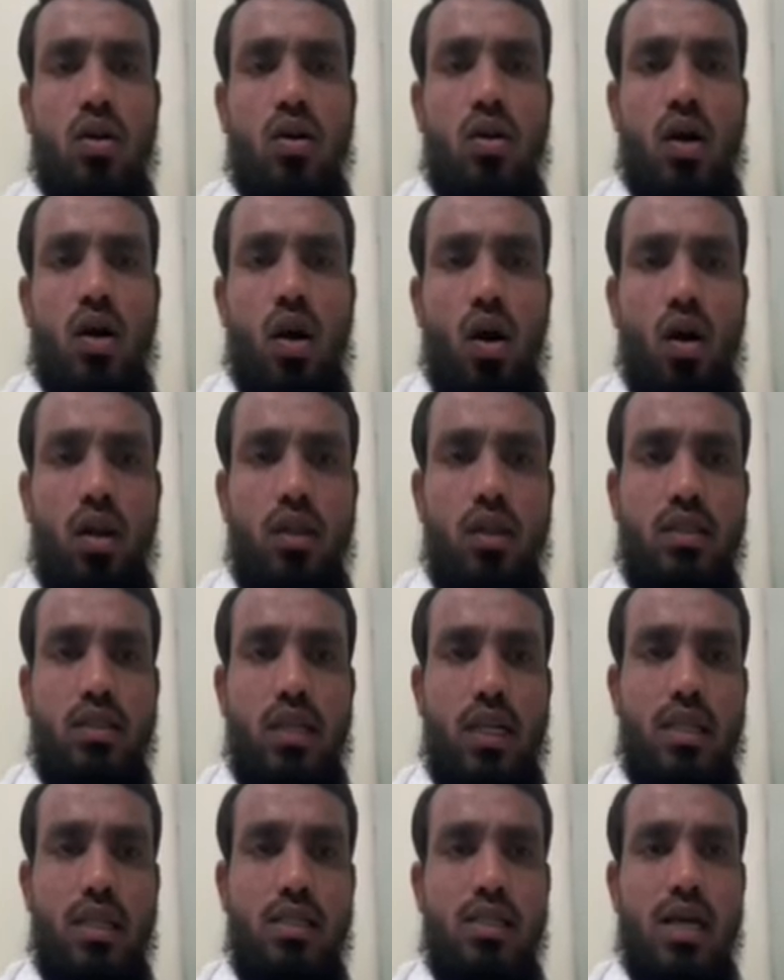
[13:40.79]
all
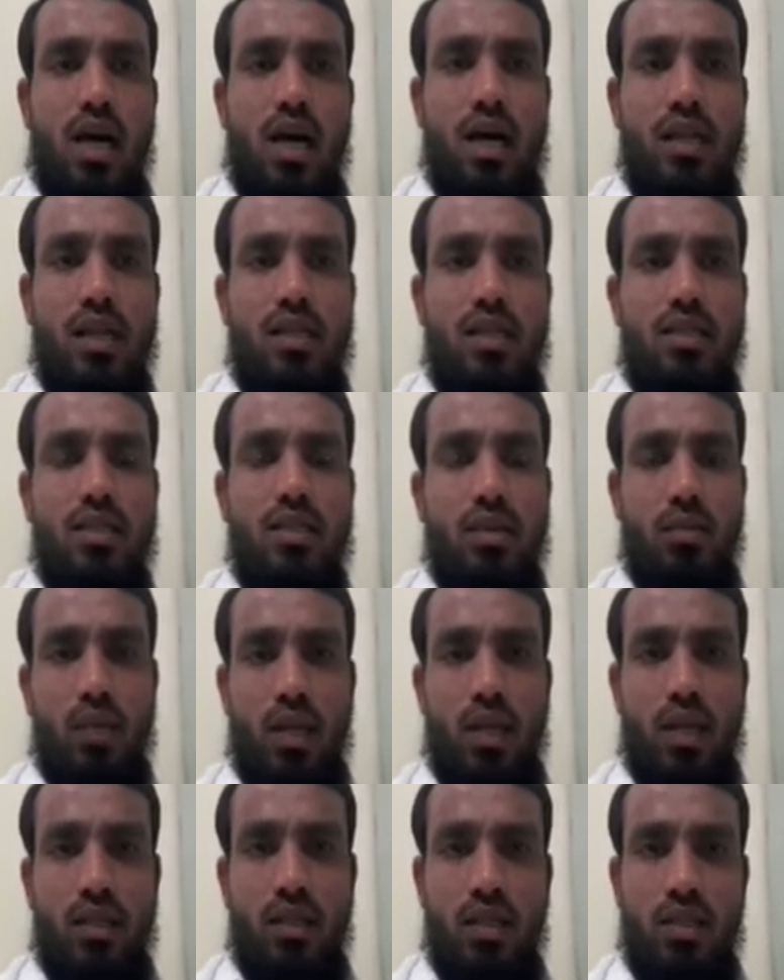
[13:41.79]
cells are the
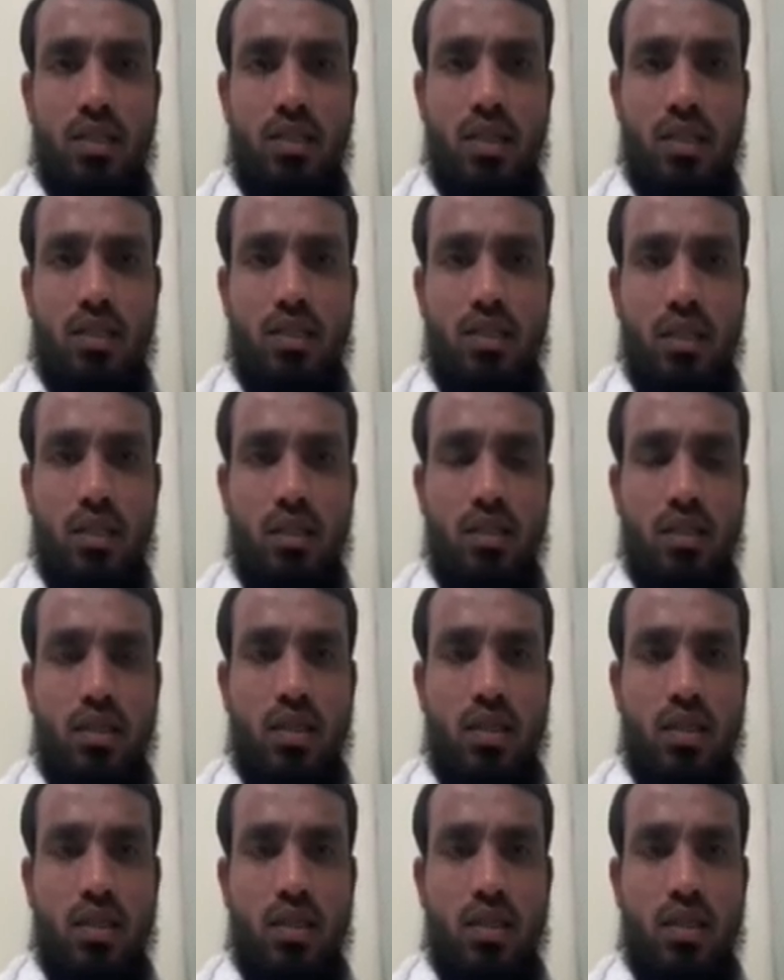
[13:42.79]
similar in the structure?